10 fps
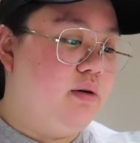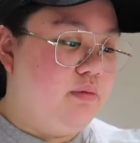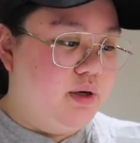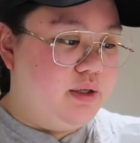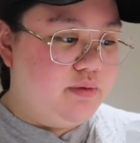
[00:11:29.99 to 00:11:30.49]

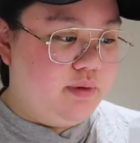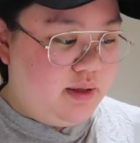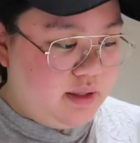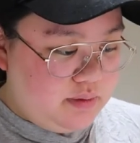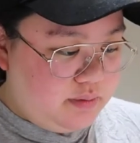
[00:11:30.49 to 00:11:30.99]
which with
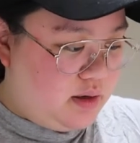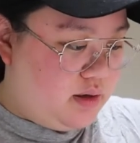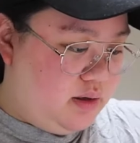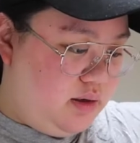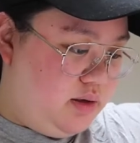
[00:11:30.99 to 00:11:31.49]
this
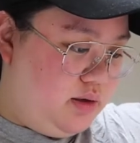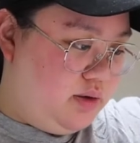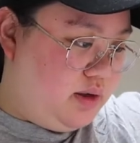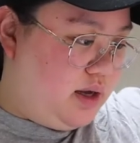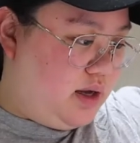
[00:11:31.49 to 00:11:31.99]
one
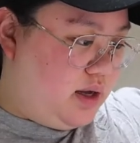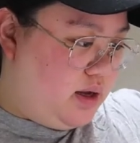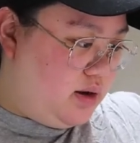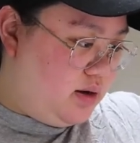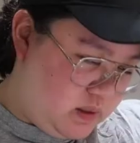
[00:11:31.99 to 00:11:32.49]
you
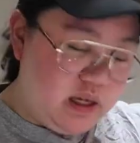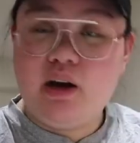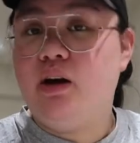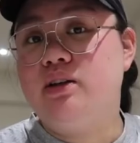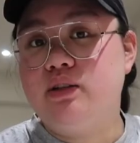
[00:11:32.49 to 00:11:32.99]
get,
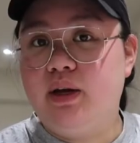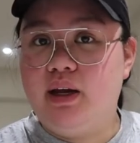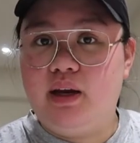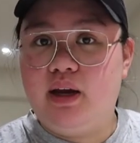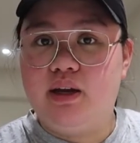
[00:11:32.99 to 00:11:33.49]
yeah, also
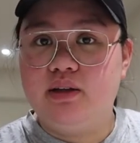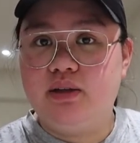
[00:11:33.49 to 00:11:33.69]
eighty-eight.